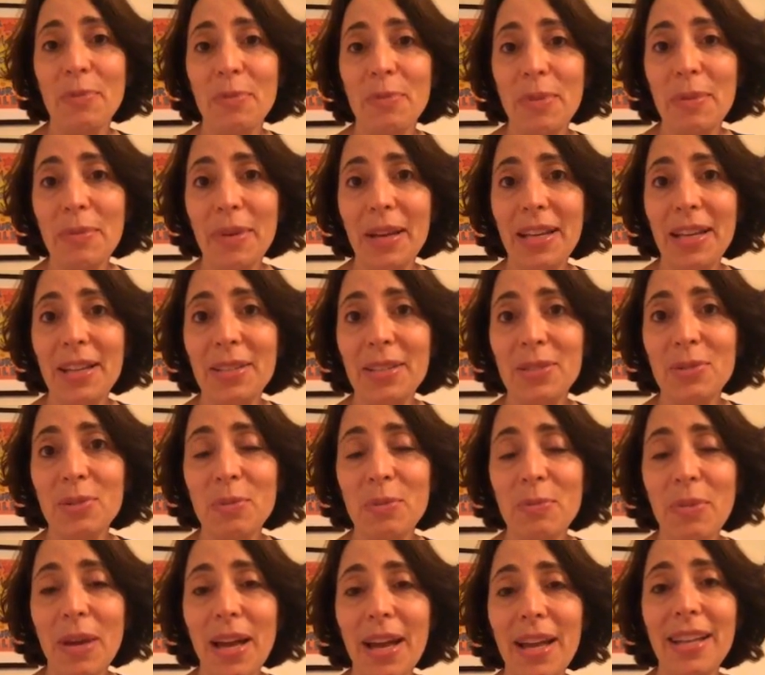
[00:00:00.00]
for me. My kids are
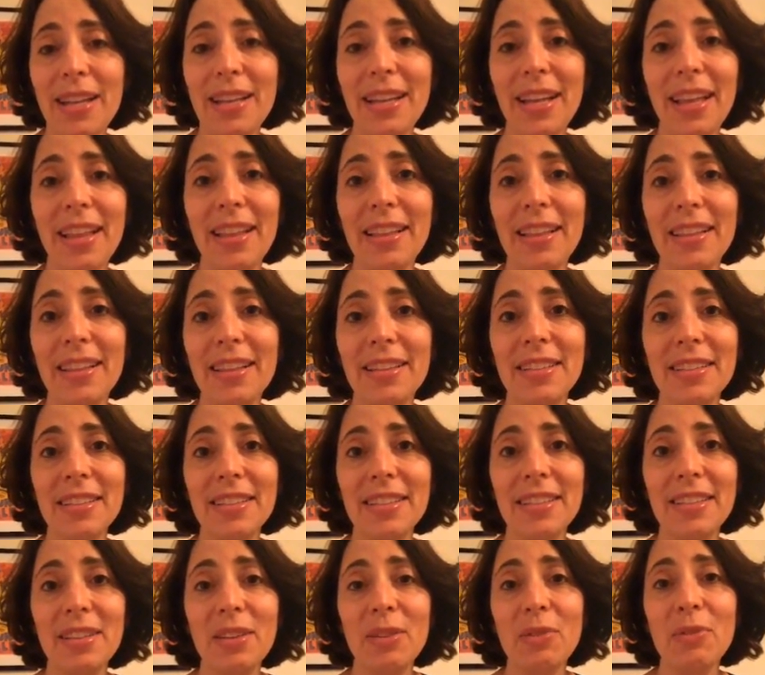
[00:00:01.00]
in bed, and
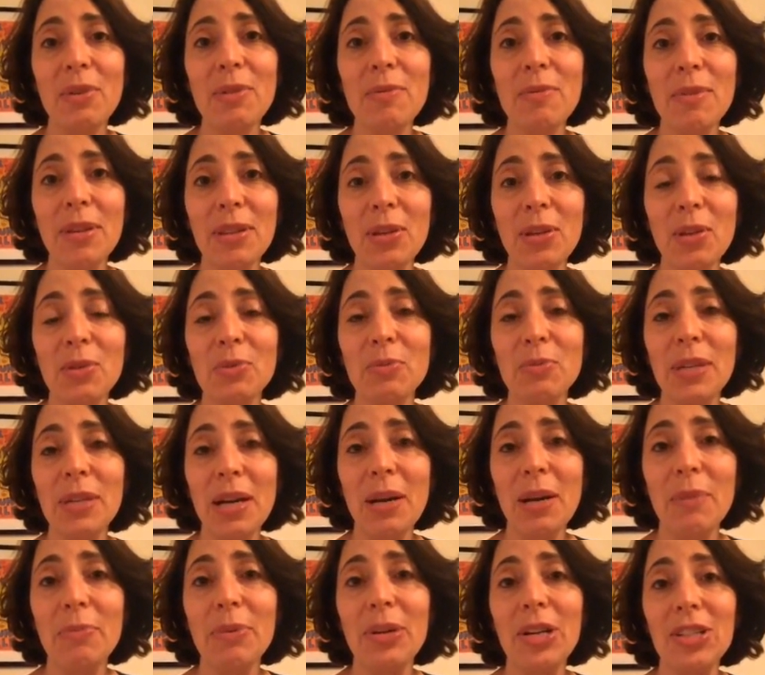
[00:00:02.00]
the 3-month-old will be
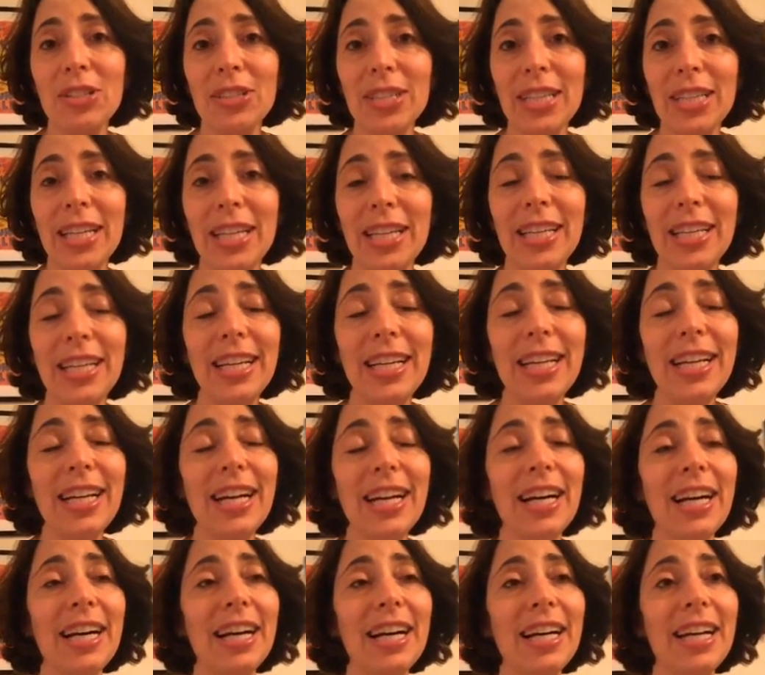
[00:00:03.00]
up early,
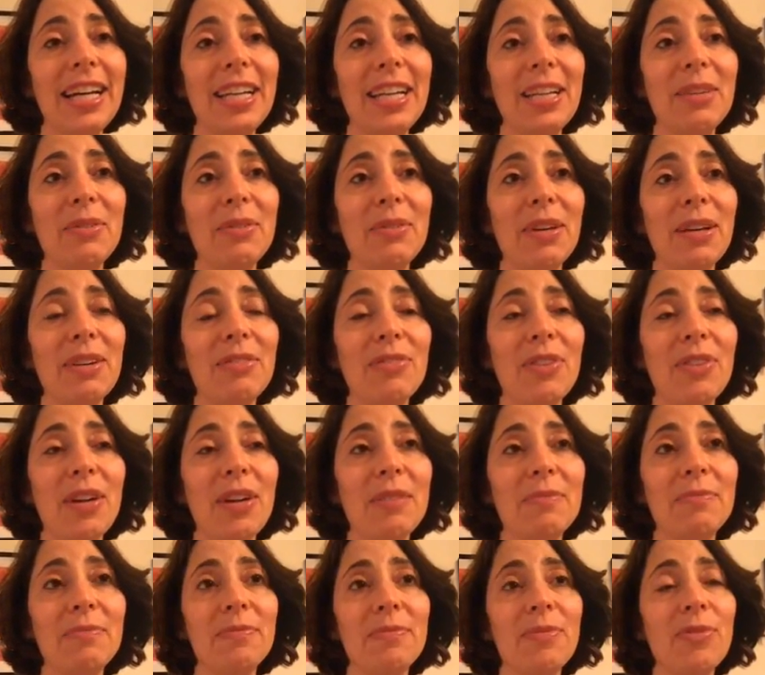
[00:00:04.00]
anywhere
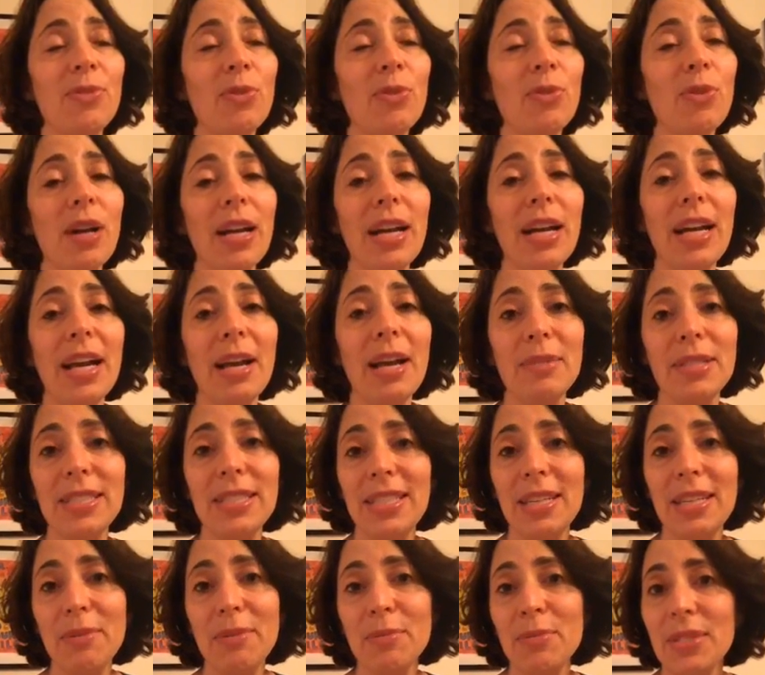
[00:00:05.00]
from 4 a.m. it
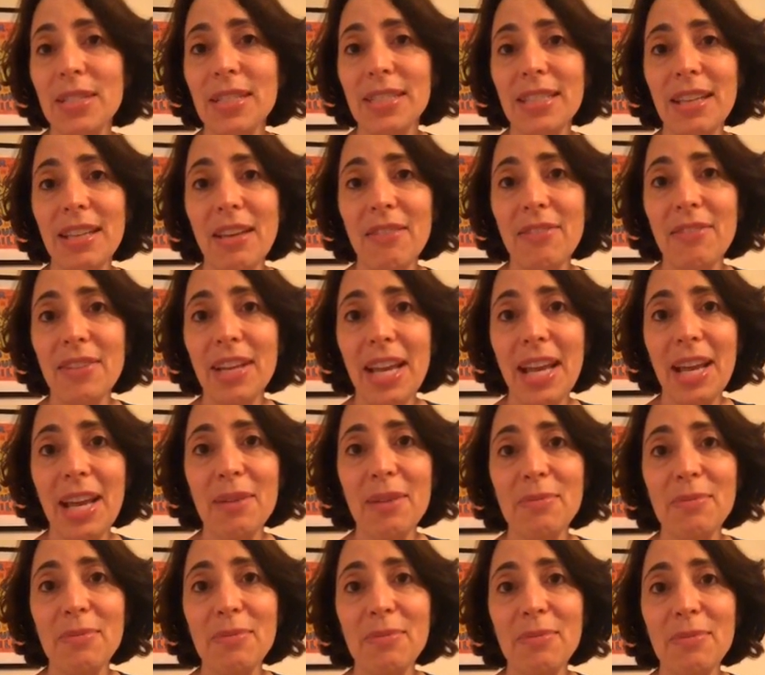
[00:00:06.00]
seems to 7
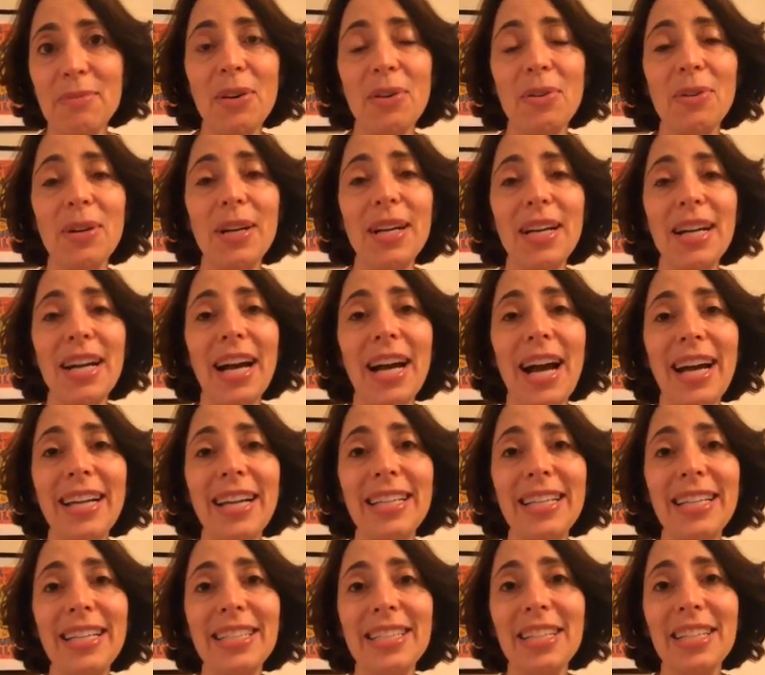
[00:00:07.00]
a.m. So
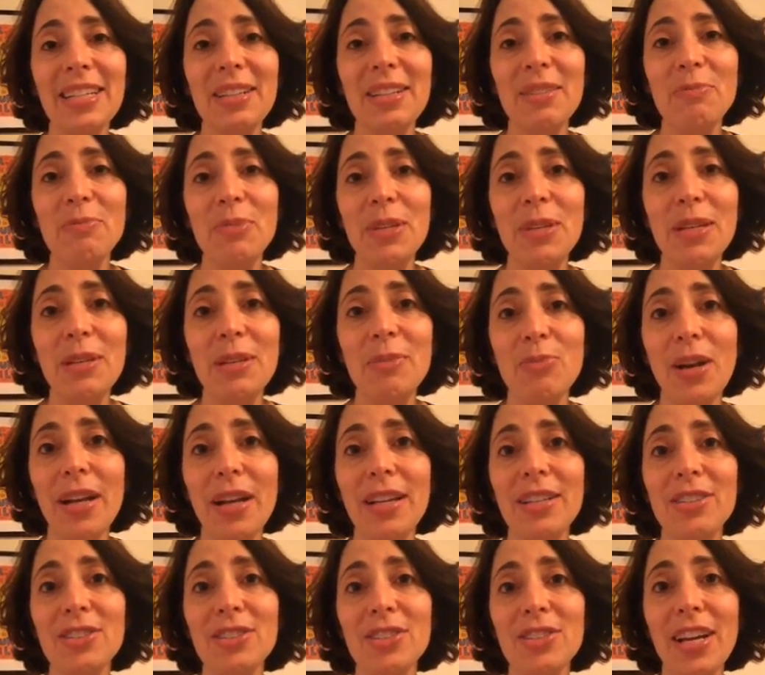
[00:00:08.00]
I need to be
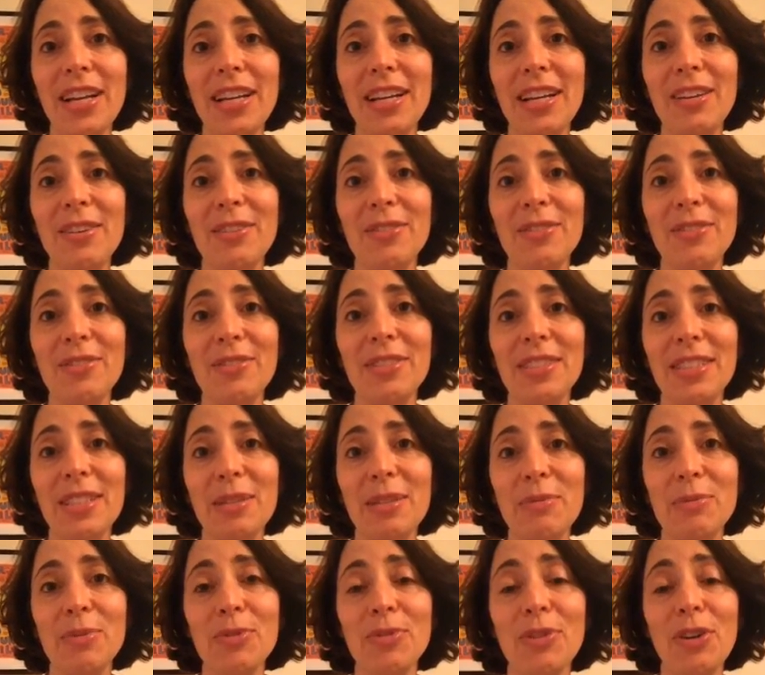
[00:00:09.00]
bright and shiny, it
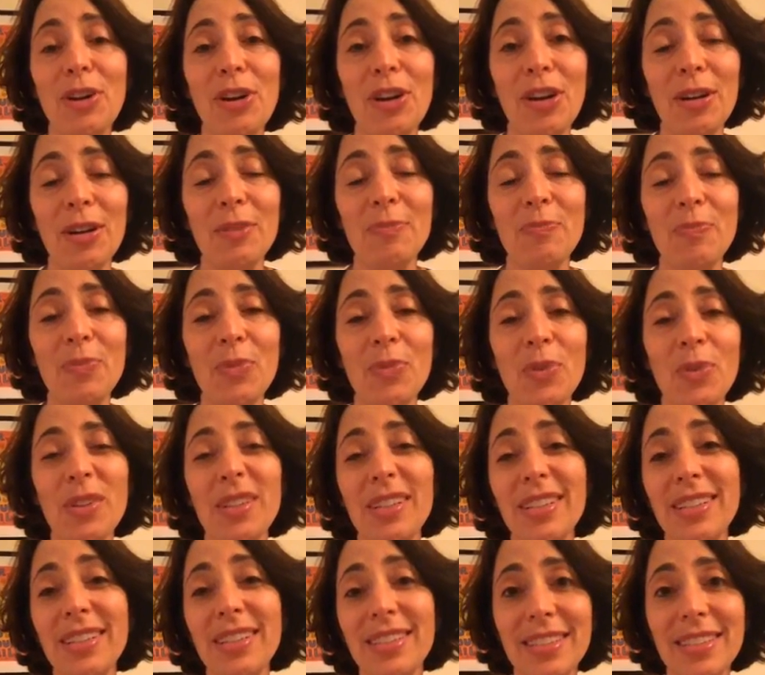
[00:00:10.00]
seems, for her, or at
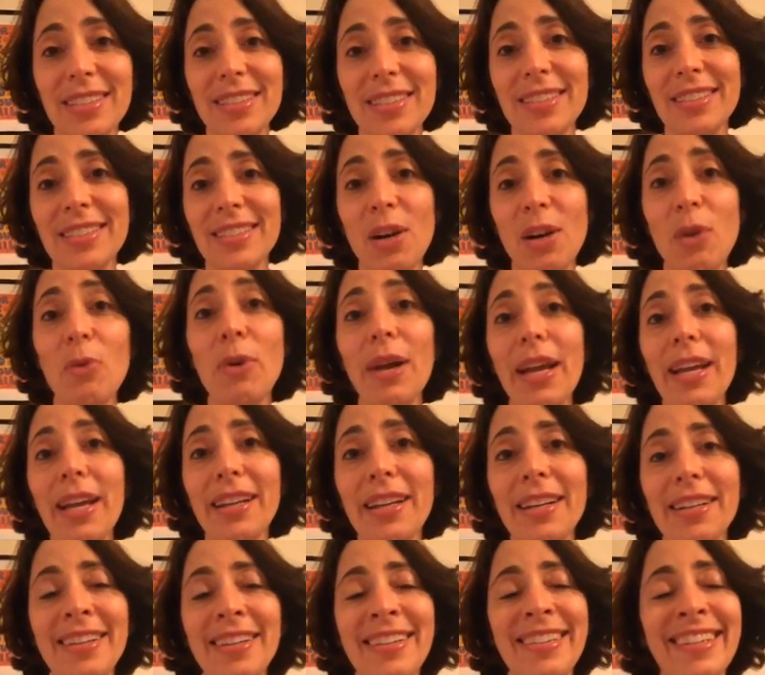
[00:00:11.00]
least
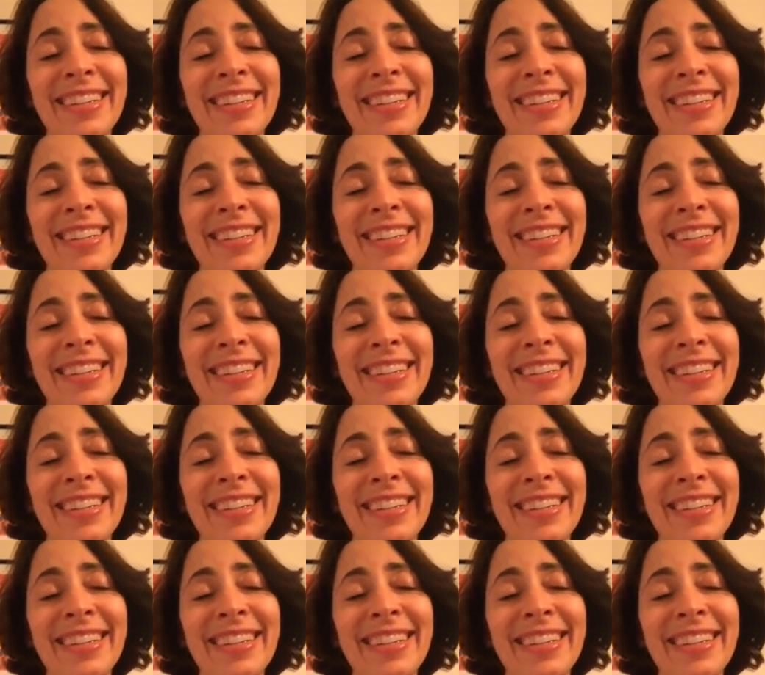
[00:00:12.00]
awake.